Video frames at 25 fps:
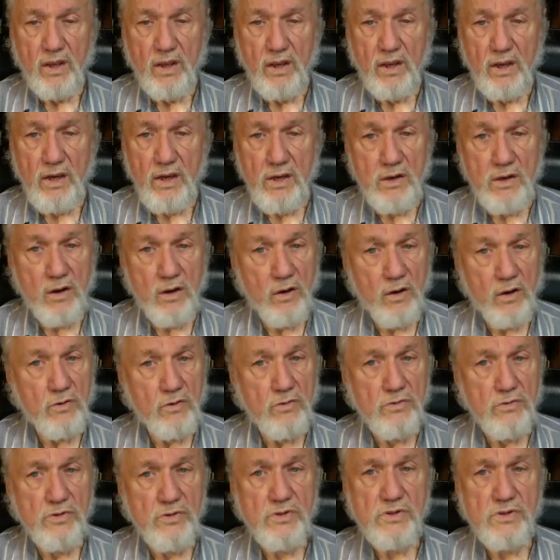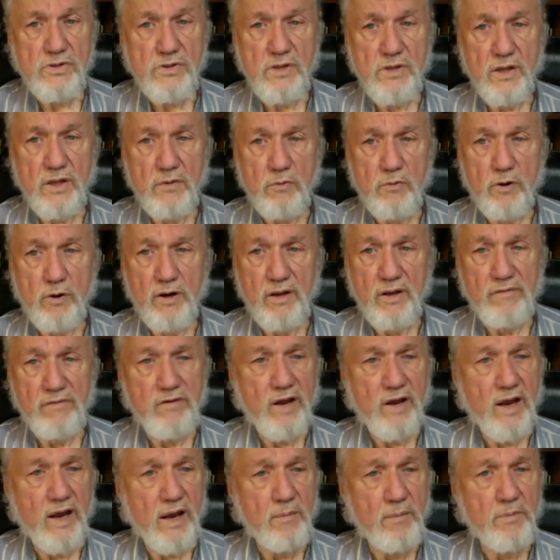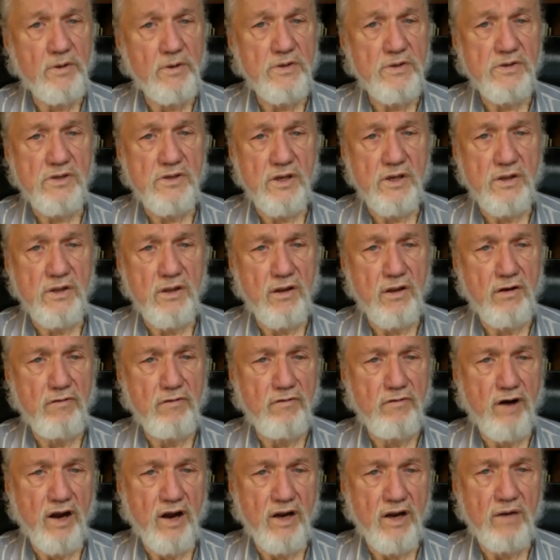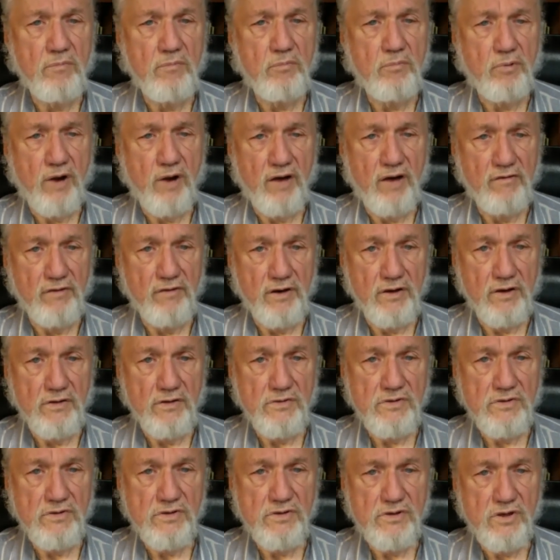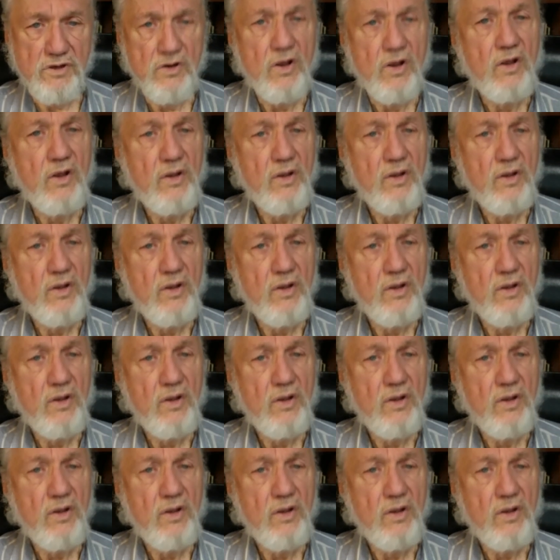He knows that whatever happens in the divine providence